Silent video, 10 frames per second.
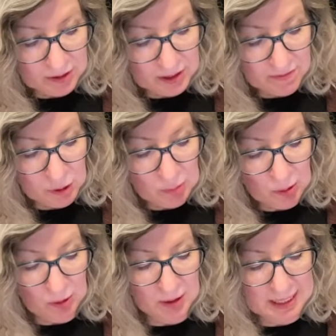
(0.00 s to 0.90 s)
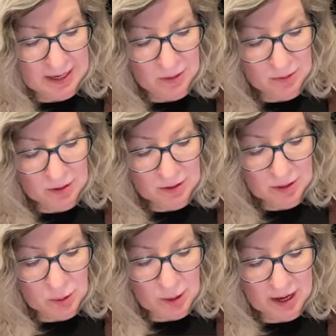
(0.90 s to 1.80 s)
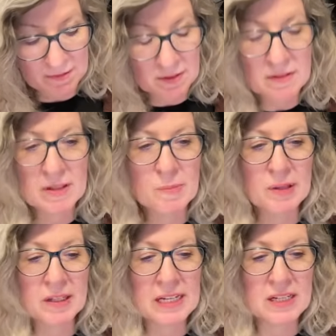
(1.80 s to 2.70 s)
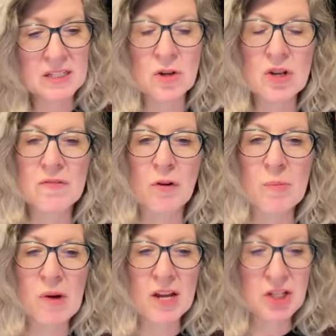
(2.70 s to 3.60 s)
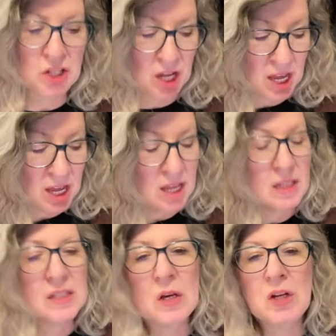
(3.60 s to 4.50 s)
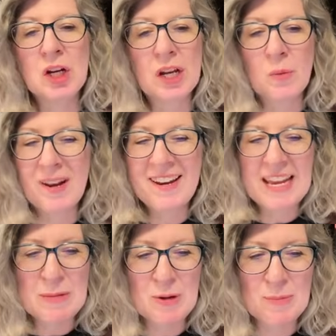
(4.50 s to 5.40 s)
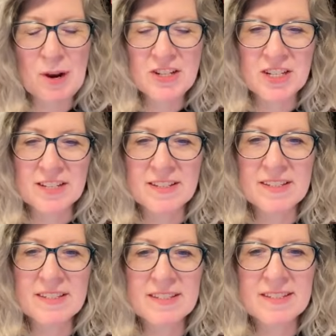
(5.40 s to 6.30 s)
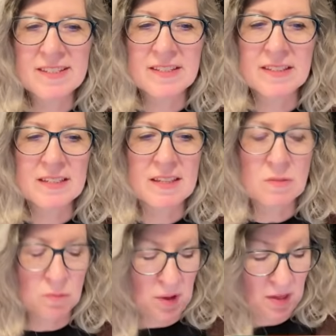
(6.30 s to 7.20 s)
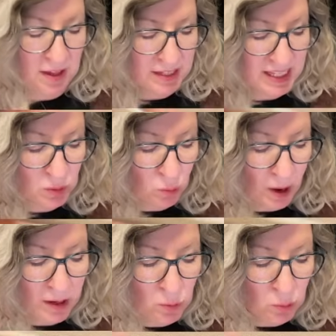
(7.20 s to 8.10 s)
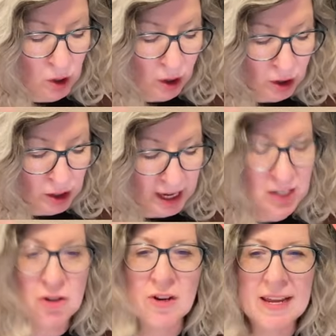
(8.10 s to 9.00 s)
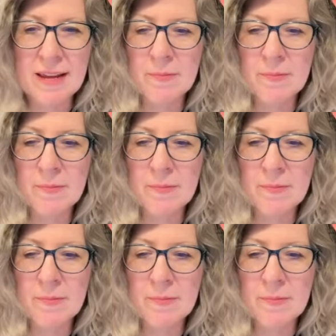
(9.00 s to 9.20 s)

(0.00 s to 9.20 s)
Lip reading: If you pull down, you have the ability to search for a brush. So you're going to want to name your brushes with at least one word like tree,